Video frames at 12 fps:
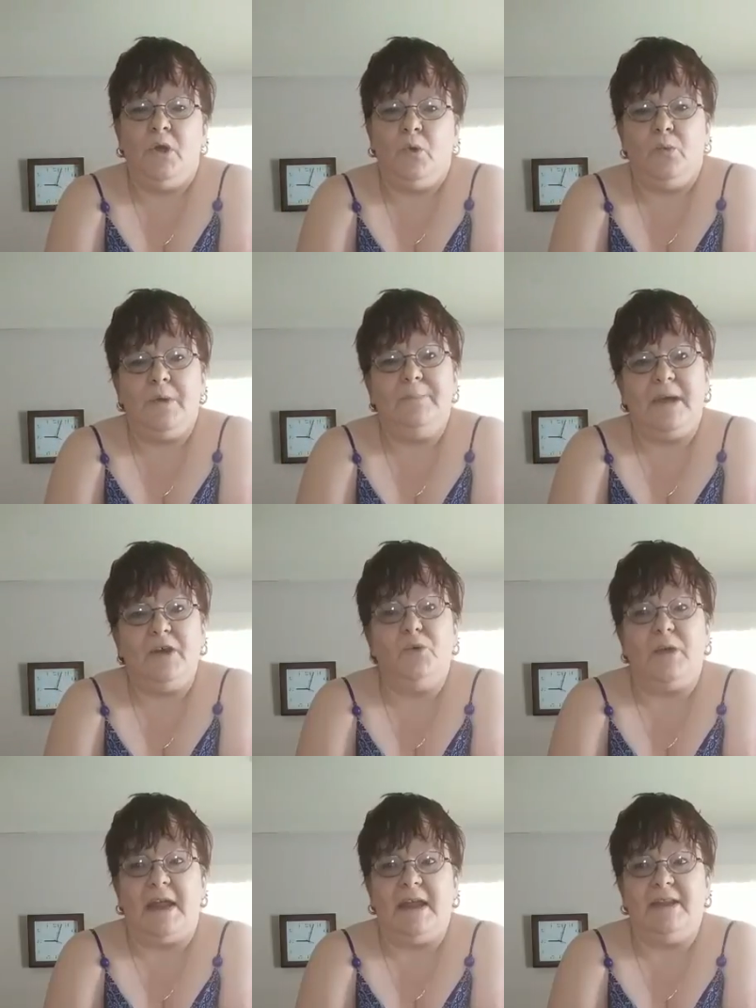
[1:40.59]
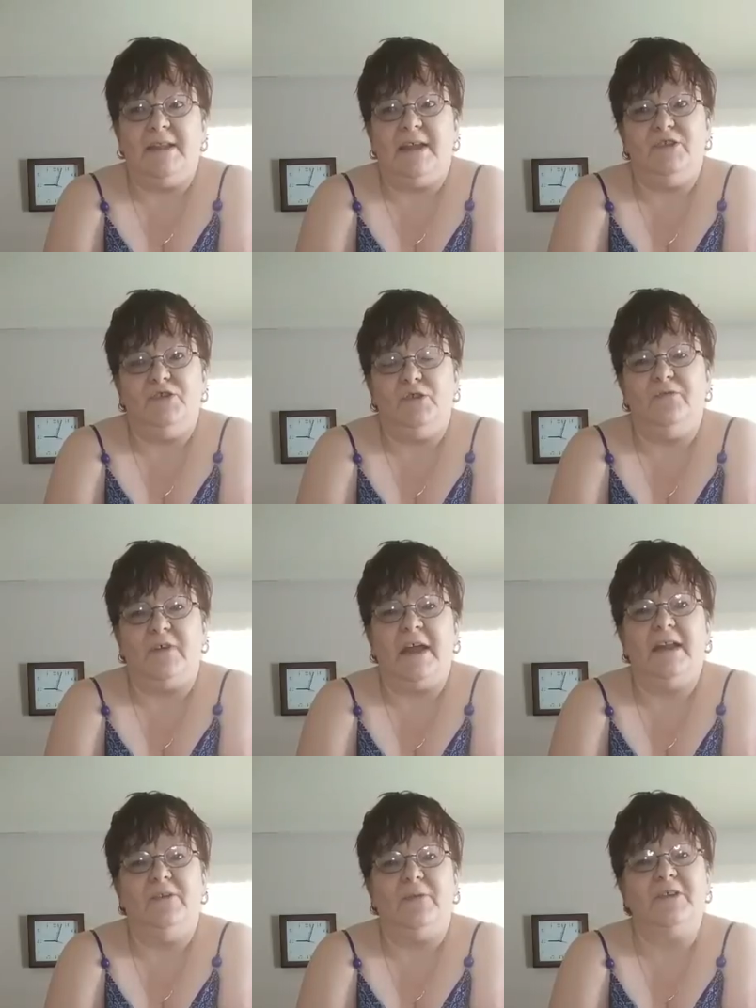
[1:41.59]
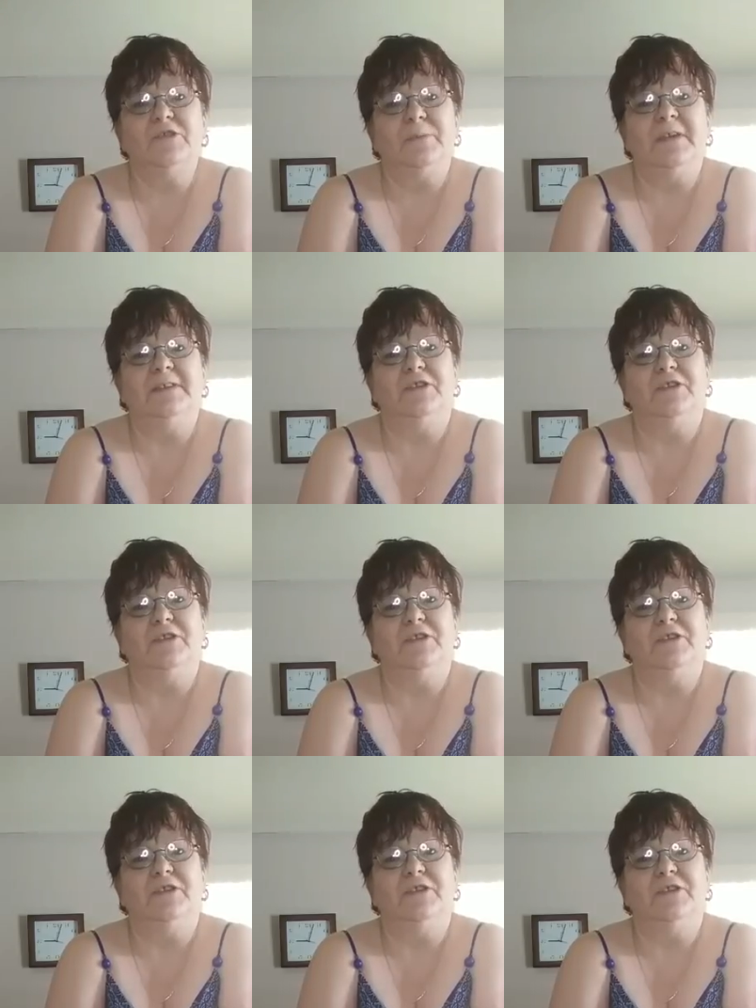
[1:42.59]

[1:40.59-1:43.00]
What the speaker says: what better way than to find recipes